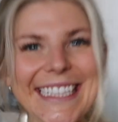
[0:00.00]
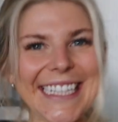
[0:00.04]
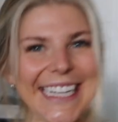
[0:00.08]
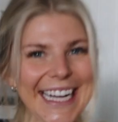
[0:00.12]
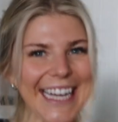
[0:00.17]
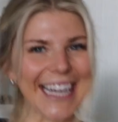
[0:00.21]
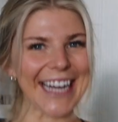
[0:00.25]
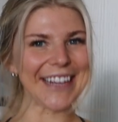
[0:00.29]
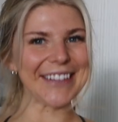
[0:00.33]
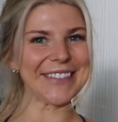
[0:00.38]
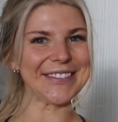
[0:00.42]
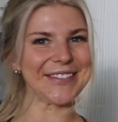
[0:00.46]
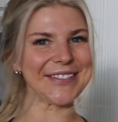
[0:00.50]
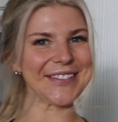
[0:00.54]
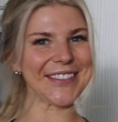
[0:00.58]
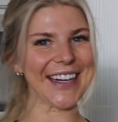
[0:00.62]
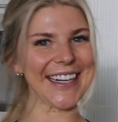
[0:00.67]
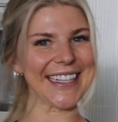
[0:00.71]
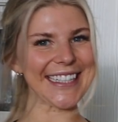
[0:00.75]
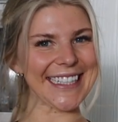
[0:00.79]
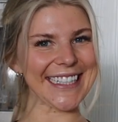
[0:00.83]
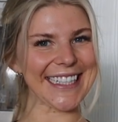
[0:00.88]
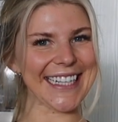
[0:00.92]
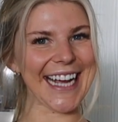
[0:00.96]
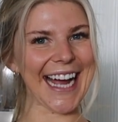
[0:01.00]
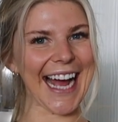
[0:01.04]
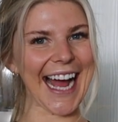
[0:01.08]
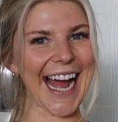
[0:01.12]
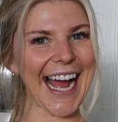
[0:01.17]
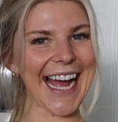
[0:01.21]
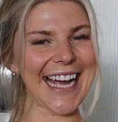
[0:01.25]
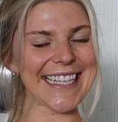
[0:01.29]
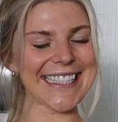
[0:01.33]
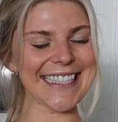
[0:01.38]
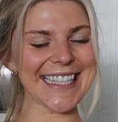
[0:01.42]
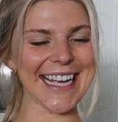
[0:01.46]
Good morning,
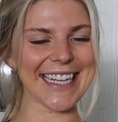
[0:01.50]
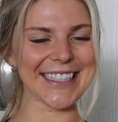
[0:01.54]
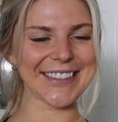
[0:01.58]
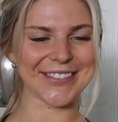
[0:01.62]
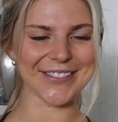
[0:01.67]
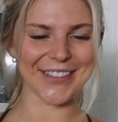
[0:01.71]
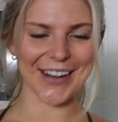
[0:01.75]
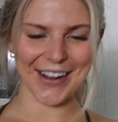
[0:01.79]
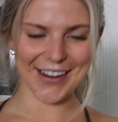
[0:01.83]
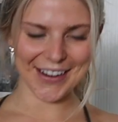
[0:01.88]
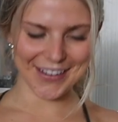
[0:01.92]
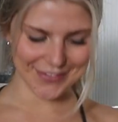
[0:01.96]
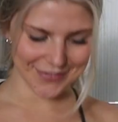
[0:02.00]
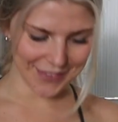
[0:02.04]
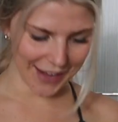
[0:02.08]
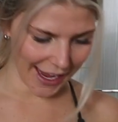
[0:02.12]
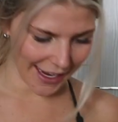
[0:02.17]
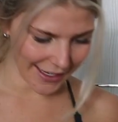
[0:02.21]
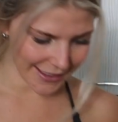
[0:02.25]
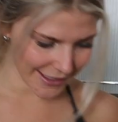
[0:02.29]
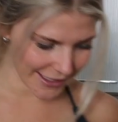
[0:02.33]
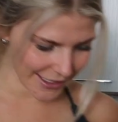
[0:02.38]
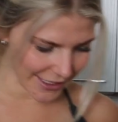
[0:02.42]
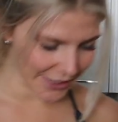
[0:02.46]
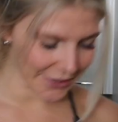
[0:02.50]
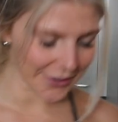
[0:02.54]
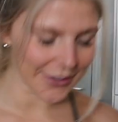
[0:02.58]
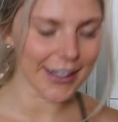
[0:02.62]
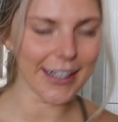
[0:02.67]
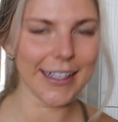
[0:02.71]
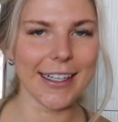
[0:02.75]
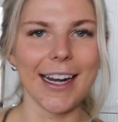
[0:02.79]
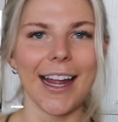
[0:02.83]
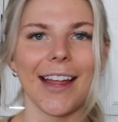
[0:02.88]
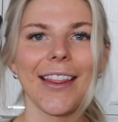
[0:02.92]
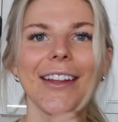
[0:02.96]
guys, and welcome back to
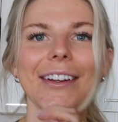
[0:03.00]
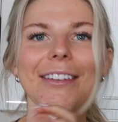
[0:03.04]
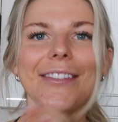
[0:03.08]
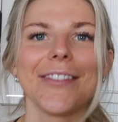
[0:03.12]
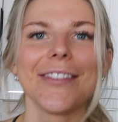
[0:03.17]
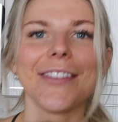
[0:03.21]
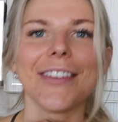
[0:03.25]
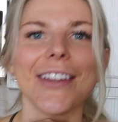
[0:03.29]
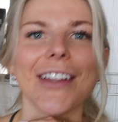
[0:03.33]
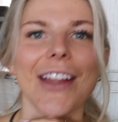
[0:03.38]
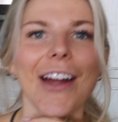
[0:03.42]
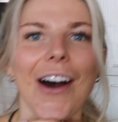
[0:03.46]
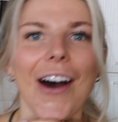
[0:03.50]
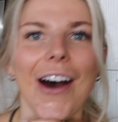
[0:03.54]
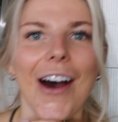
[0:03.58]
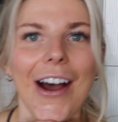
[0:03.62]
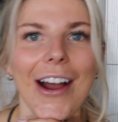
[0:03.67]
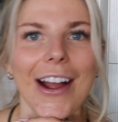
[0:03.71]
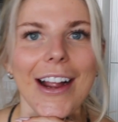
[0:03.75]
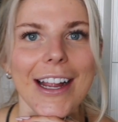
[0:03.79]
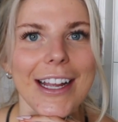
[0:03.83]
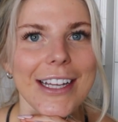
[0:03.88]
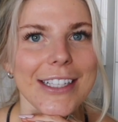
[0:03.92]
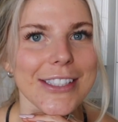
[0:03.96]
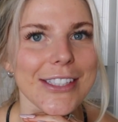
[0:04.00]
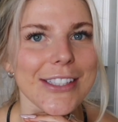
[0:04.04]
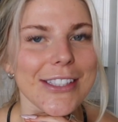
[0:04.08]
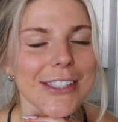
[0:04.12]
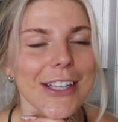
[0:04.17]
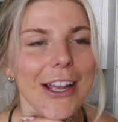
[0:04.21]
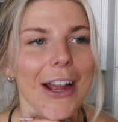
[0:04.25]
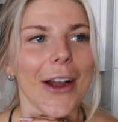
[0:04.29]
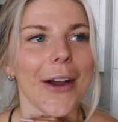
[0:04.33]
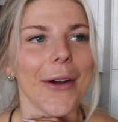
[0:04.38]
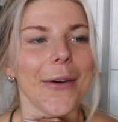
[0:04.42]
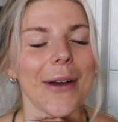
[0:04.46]
another vlog.
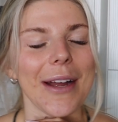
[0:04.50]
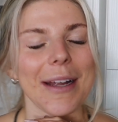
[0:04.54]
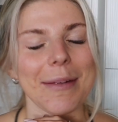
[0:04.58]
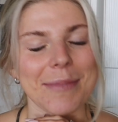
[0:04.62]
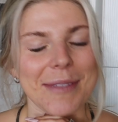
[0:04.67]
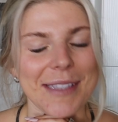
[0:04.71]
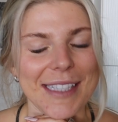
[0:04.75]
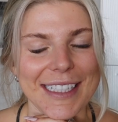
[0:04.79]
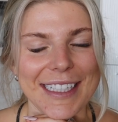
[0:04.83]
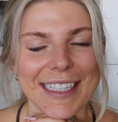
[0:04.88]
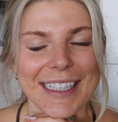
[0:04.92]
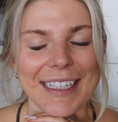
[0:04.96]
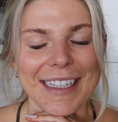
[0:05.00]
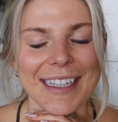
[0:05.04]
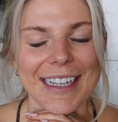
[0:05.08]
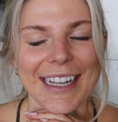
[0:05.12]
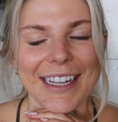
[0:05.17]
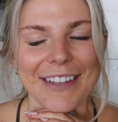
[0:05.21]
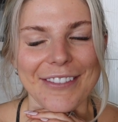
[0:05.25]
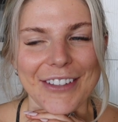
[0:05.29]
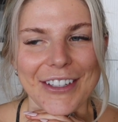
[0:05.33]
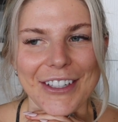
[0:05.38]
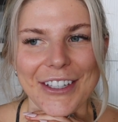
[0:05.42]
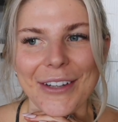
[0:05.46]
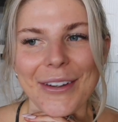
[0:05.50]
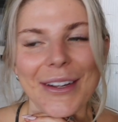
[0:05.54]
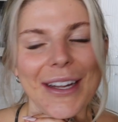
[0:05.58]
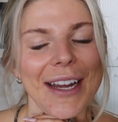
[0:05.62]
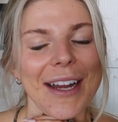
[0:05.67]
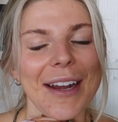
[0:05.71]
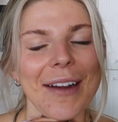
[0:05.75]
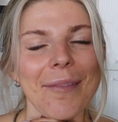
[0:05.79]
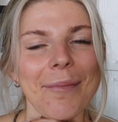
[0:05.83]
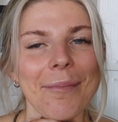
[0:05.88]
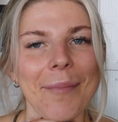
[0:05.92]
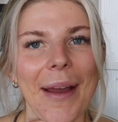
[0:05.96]
So I'm Sydney, if you're new
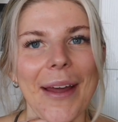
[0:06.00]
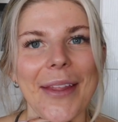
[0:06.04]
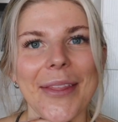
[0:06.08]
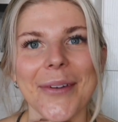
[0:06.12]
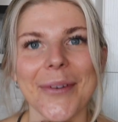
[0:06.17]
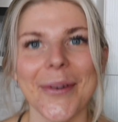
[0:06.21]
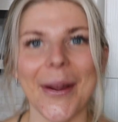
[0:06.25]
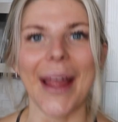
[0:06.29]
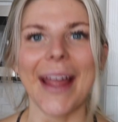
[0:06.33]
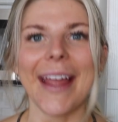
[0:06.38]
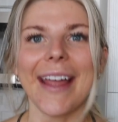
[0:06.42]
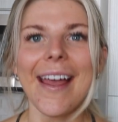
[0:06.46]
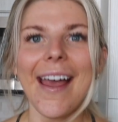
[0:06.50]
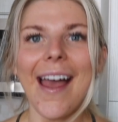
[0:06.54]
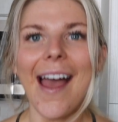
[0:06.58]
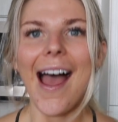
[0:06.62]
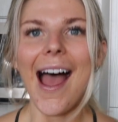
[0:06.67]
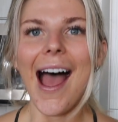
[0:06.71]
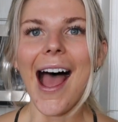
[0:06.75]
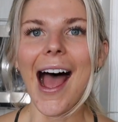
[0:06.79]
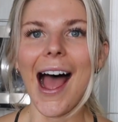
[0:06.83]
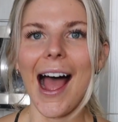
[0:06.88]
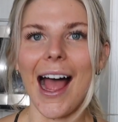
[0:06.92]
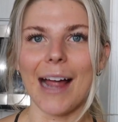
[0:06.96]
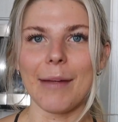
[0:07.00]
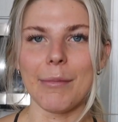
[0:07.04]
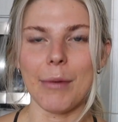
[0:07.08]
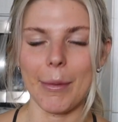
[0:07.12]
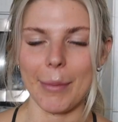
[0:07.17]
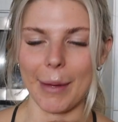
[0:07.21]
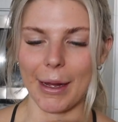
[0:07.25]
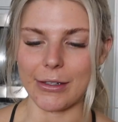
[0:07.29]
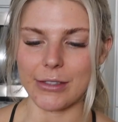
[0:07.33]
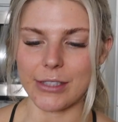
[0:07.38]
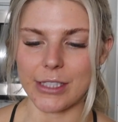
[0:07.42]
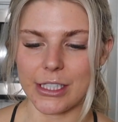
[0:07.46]
here, by the way. I'm
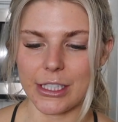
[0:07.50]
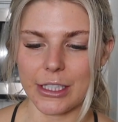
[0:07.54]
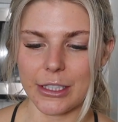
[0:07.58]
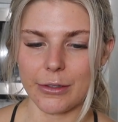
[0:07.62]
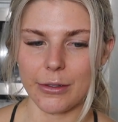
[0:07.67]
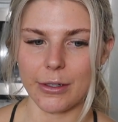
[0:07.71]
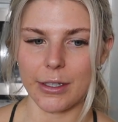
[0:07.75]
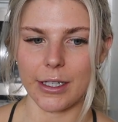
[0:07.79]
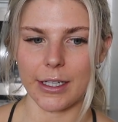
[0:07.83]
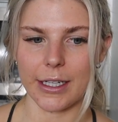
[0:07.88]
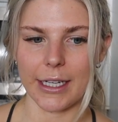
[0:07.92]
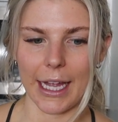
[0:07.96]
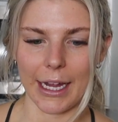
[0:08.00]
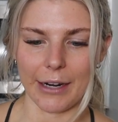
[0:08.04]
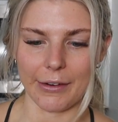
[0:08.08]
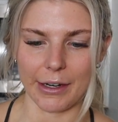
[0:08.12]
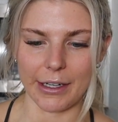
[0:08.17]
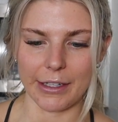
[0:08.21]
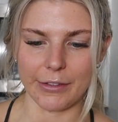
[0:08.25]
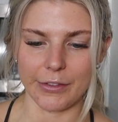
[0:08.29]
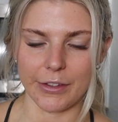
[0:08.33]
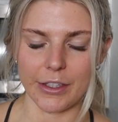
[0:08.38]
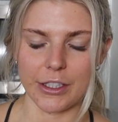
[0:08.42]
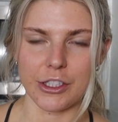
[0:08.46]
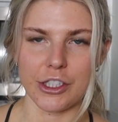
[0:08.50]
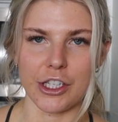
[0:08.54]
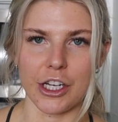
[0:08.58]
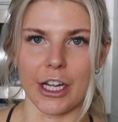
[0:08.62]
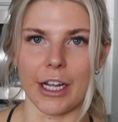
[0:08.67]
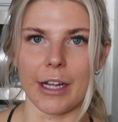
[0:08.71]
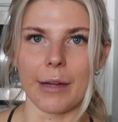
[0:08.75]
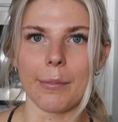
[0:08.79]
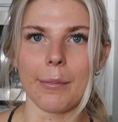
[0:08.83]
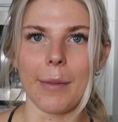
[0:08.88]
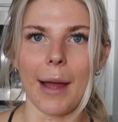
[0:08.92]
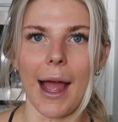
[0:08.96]
about to get ready for the
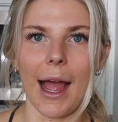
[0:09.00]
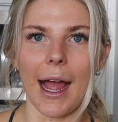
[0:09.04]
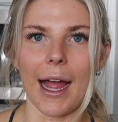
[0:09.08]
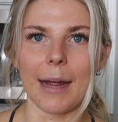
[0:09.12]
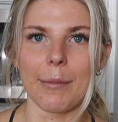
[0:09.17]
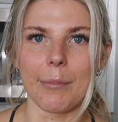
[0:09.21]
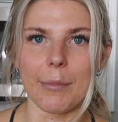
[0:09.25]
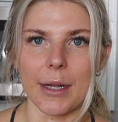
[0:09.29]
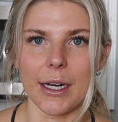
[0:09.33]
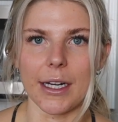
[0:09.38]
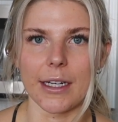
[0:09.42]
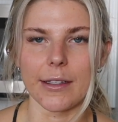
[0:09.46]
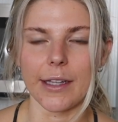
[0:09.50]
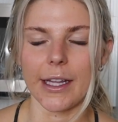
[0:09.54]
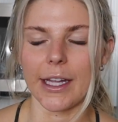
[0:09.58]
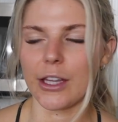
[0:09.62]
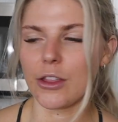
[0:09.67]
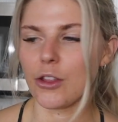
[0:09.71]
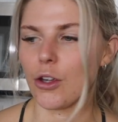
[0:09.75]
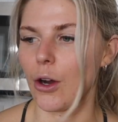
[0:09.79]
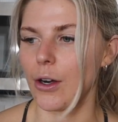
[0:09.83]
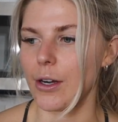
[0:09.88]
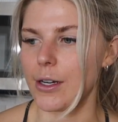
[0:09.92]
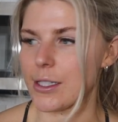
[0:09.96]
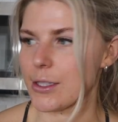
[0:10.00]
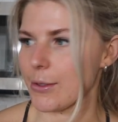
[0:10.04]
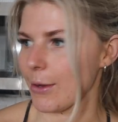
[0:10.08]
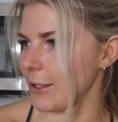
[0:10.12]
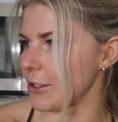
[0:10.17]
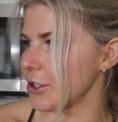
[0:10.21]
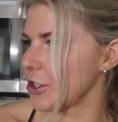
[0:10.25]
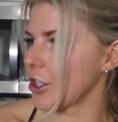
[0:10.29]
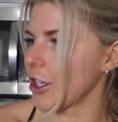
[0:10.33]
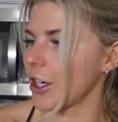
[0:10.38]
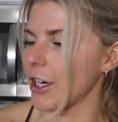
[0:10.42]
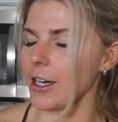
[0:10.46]
gym. I'm gonna like throw on a
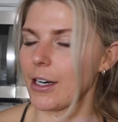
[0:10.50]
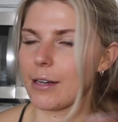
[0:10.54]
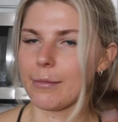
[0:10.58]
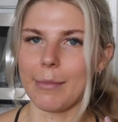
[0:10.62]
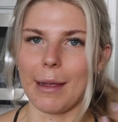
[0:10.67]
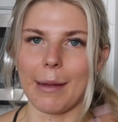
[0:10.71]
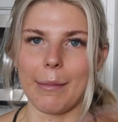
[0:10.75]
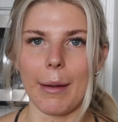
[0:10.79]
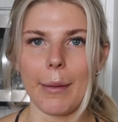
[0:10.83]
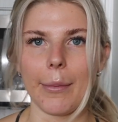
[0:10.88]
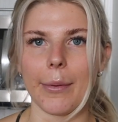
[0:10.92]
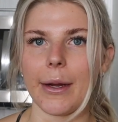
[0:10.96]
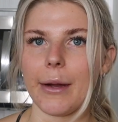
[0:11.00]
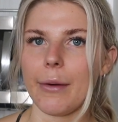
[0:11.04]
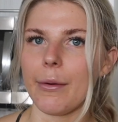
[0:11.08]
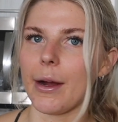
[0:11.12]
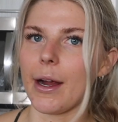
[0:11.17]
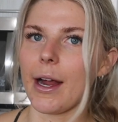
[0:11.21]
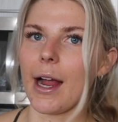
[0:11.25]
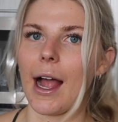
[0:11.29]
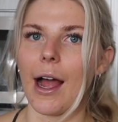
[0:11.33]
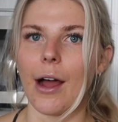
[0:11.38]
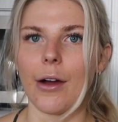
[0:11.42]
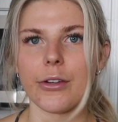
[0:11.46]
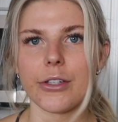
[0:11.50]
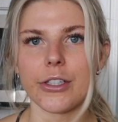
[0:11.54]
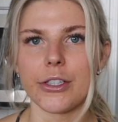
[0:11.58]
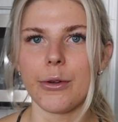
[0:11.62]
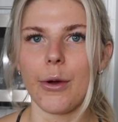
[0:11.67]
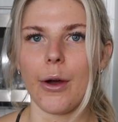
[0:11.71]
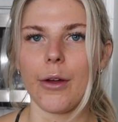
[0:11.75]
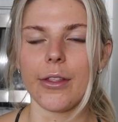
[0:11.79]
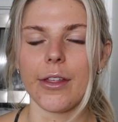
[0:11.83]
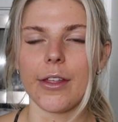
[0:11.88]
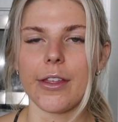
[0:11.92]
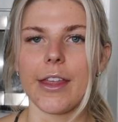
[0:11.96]
sweatshirt, make my pre-workout,
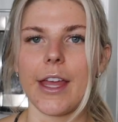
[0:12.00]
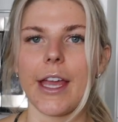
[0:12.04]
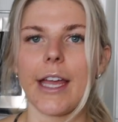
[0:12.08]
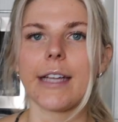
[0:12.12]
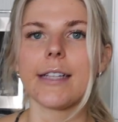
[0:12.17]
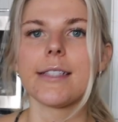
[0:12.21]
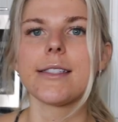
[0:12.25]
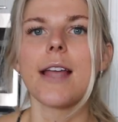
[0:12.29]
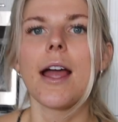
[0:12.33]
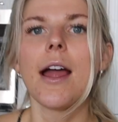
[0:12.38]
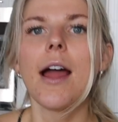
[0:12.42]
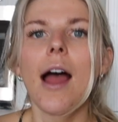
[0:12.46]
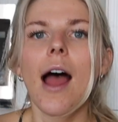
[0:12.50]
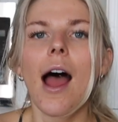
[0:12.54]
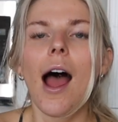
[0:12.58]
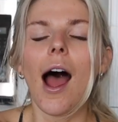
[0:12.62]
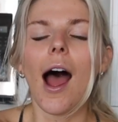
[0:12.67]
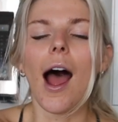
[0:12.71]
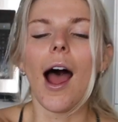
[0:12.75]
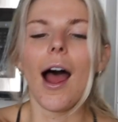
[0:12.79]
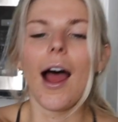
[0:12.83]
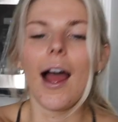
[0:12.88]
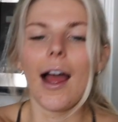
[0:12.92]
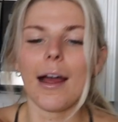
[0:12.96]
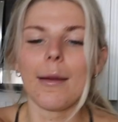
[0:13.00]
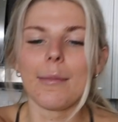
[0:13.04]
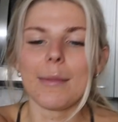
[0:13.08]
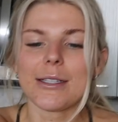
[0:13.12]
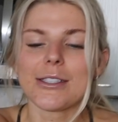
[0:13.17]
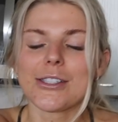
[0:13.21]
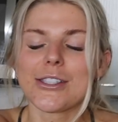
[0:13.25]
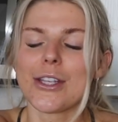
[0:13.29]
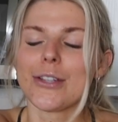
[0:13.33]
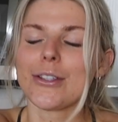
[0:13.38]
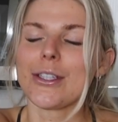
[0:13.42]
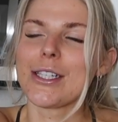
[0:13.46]
do all the things.
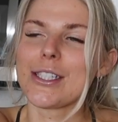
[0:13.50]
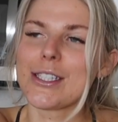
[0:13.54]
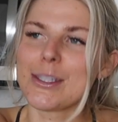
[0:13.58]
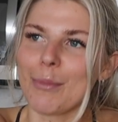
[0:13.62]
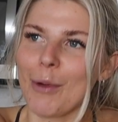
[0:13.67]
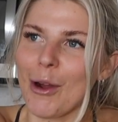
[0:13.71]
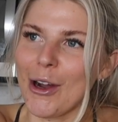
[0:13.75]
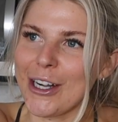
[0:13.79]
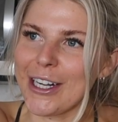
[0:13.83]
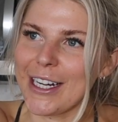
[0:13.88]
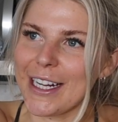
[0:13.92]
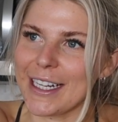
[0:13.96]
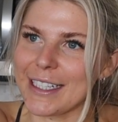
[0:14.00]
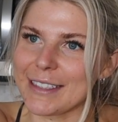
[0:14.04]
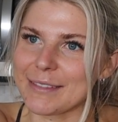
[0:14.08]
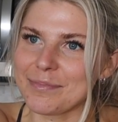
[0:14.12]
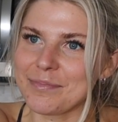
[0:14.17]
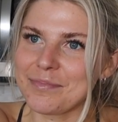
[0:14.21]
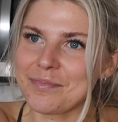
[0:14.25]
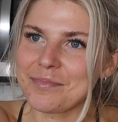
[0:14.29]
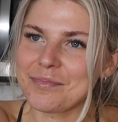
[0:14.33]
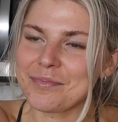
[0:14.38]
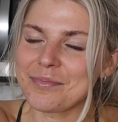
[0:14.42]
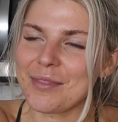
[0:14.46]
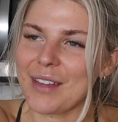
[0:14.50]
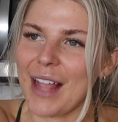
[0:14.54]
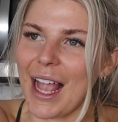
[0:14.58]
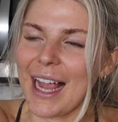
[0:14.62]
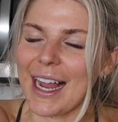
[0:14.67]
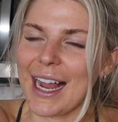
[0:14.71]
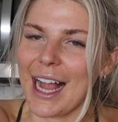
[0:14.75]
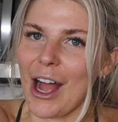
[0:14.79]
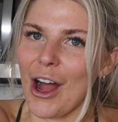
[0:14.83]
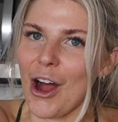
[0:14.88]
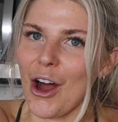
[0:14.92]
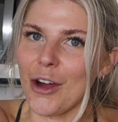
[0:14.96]
So this morning,
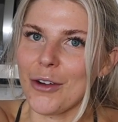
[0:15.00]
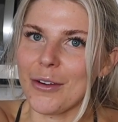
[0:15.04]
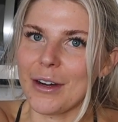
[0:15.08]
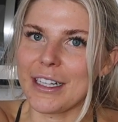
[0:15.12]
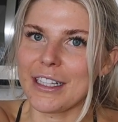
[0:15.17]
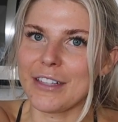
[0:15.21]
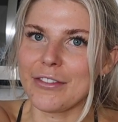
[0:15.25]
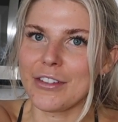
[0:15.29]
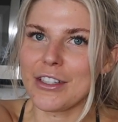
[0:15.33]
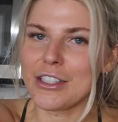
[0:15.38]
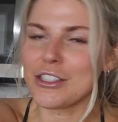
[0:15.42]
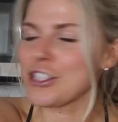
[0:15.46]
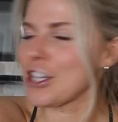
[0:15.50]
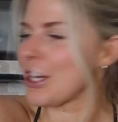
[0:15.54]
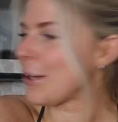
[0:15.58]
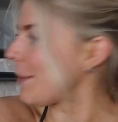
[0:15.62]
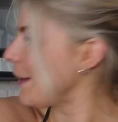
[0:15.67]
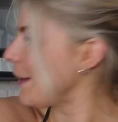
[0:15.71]
I got all ready for the gym.